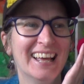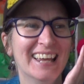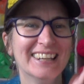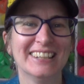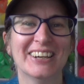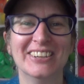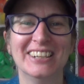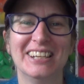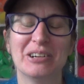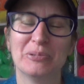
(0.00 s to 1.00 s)

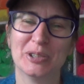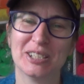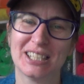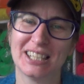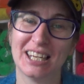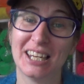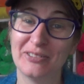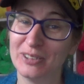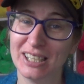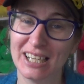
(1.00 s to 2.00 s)
Leonie was the
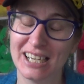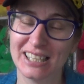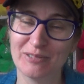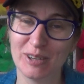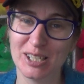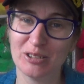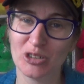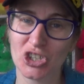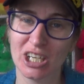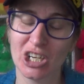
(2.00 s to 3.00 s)
lovely lady that runs a
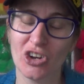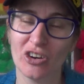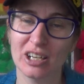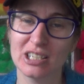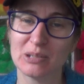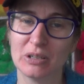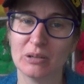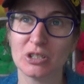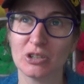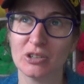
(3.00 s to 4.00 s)
retreat. Her and her husband.
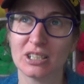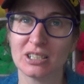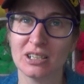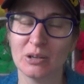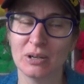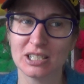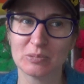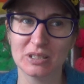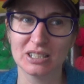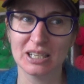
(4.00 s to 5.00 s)
I'm sorry, I don't know her
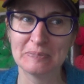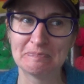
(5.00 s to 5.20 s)
husband's name.